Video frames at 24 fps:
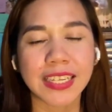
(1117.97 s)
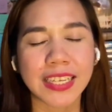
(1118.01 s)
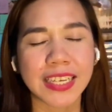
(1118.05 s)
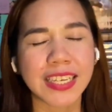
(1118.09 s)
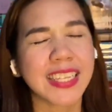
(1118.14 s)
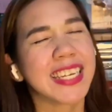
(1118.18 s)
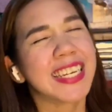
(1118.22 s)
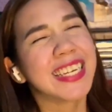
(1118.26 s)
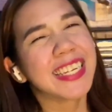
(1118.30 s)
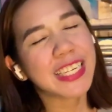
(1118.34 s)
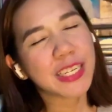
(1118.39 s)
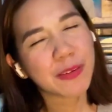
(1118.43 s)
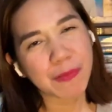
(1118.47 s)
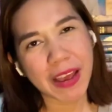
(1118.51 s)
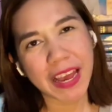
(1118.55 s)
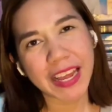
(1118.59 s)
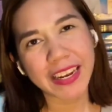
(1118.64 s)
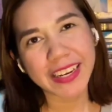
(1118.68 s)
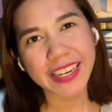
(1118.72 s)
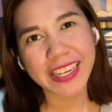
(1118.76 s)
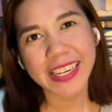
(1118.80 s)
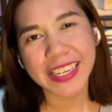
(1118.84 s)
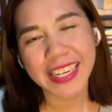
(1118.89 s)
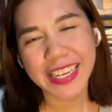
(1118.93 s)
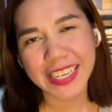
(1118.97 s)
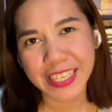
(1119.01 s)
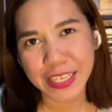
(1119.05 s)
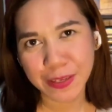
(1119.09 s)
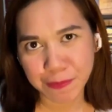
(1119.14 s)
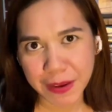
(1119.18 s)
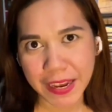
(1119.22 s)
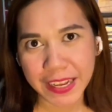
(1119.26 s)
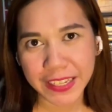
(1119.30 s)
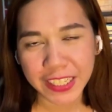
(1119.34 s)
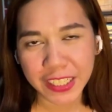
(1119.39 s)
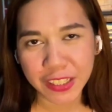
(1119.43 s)
The independent and
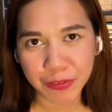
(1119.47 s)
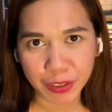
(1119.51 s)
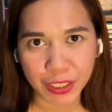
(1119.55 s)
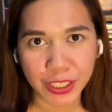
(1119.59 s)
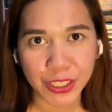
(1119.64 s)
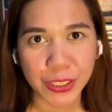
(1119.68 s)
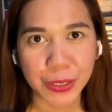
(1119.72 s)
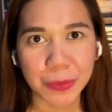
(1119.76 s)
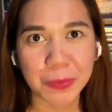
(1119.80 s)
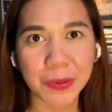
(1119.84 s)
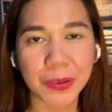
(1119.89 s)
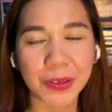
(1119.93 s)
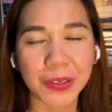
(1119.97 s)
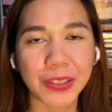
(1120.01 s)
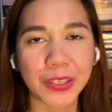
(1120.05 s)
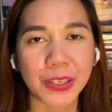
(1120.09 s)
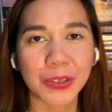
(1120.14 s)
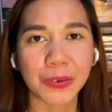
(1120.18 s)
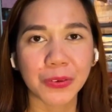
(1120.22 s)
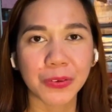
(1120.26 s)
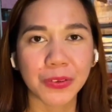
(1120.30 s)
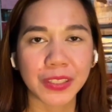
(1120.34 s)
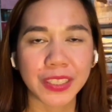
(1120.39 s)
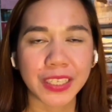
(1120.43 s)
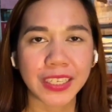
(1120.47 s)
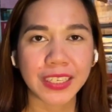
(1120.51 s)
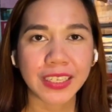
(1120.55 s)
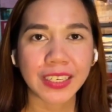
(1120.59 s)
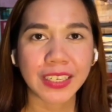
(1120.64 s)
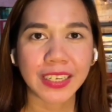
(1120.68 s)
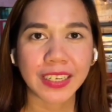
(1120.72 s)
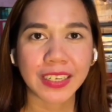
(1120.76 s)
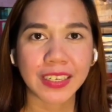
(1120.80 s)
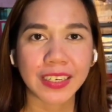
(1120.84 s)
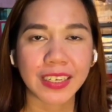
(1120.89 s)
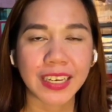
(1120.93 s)
dependent variable are only
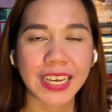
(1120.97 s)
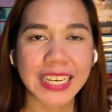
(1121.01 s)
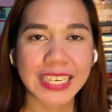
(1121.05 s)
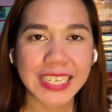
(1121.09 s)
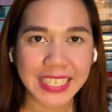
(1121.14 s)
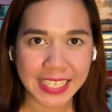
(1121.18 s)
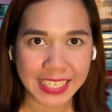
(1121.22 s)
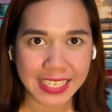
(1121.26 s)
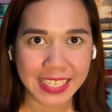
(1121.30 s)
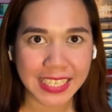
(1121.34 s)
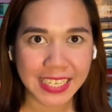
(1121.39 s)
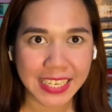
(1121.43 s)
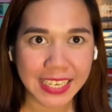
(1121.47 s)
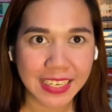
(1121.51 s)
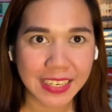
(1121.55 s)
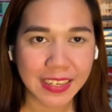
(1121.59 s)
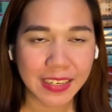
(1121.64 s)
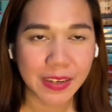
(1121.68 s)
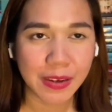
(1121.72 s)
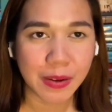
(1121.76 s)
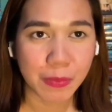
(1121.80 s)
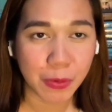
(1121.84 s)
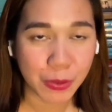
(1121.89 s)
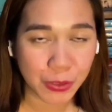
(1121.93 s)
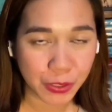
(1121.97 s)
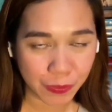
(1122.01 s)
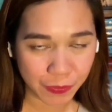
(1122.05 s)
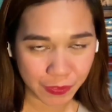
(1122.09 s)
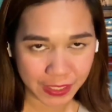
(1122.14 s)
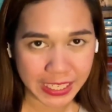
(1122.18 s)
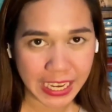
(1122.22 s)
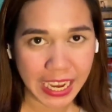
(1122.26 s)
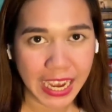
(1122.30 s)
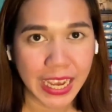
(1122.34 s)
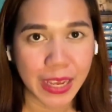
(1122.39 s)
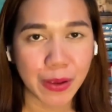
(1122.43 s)
existing most of the
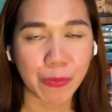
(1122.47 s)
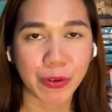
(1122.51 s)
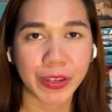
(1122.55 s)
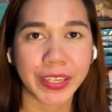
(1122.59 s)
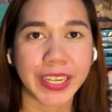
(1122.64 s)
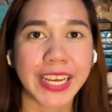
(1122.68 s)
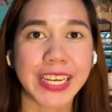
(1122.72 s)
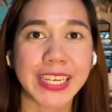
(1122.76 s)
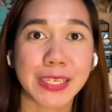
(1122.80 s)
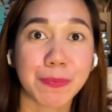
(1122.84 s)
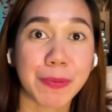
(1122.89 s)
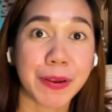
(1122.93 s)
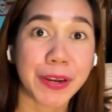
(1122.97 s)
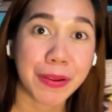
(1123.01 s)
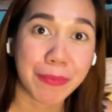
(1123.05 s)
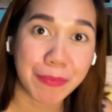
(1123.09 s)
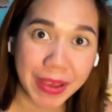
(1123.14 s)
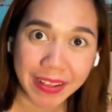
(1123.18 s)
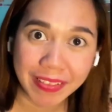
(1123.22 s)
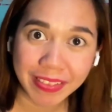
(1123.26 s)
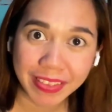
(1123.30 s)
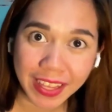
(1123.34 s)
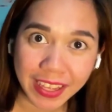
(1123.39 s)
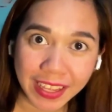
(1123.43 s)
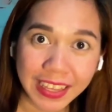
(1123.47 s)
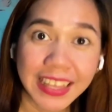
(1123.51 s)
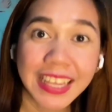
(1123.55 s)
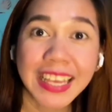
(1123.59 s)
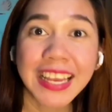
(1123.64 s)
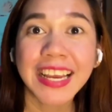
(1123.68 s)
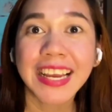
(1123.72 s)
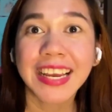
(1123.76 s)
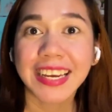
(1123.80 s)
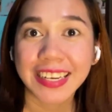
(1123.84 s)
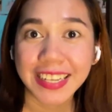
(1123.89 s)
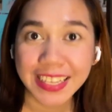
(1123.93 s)
time with experimental
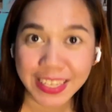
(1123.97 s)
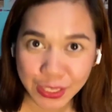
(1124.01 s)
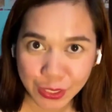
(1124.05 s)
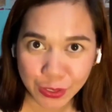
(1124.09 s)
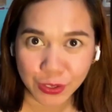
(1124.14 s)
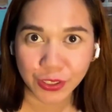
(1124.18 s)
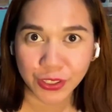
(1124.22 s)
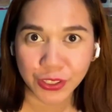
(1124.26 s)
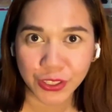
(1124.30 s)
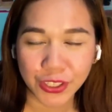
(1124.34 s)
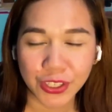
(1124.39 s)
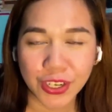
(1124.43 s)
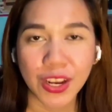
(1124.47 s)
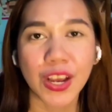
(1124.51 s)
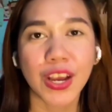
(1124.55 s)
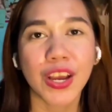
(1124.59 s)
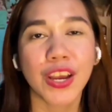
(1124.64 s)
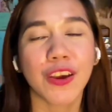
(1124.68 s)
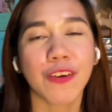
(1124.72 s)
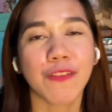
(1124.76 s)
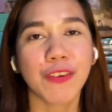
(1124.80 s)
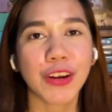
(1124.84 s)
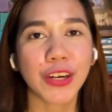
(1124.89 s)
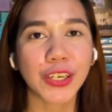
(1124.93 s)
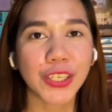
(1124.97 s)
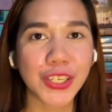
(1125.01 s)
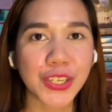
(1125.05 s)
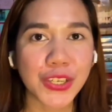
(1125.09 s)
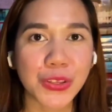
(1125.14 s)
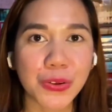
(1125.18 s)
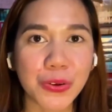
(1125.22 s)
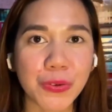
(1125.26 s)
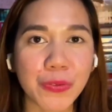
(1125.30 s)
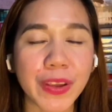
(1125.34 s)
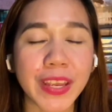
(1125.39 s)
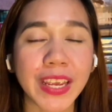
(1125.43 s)
research. If you're just
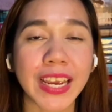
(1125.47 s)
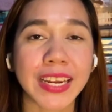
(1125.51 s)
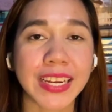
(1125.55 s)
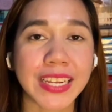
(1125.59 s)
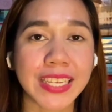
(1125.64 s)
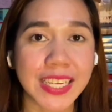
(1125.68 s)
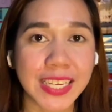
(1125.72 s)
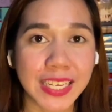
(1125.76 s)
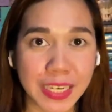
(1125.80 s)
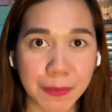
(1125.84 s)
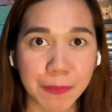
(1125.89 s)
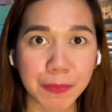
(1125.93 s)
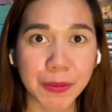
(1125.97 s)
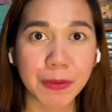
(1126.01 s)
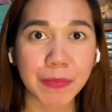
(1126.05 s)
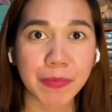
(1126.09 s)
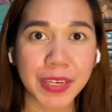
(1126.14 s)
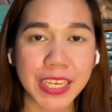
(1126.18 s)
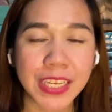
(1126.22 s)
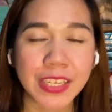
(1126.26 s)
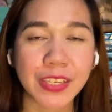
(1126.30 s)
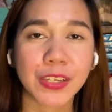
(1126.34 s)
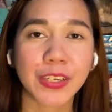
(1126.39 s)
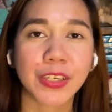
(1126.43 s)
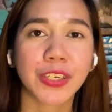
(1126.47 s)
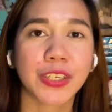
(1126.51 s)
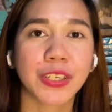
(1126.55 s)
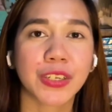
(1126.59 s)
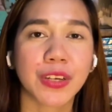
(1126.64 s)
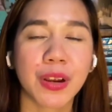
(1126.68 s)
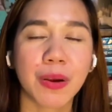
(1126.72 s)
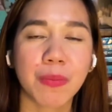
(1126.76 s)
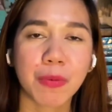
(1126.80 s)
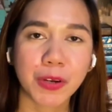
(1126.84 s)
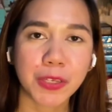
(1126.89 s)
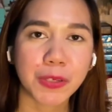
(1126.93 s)
doing a descriptive research,
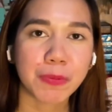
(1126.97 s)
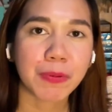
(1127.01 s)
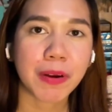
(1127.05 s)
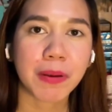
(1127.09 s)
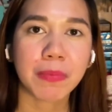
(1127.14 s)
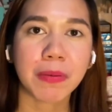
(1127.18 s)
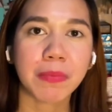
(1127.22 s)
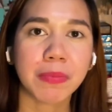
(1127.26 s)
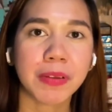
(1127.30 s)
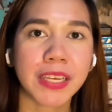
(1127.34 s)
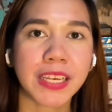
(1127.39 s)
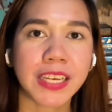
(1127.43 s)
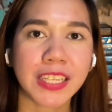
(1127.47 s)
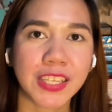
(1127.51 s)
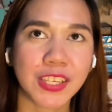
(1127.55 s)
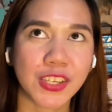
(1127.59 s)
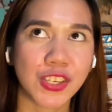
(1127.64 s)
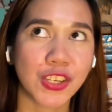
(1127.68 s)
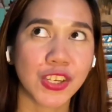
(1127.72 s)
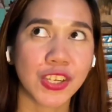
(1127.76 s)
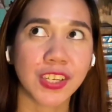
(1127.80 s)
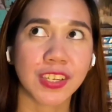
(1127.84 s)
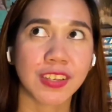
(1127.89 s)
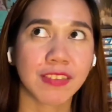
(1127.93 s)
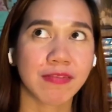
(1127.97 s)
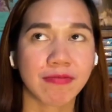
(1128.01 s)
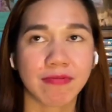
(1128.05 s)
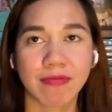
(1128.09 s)
most probably it's just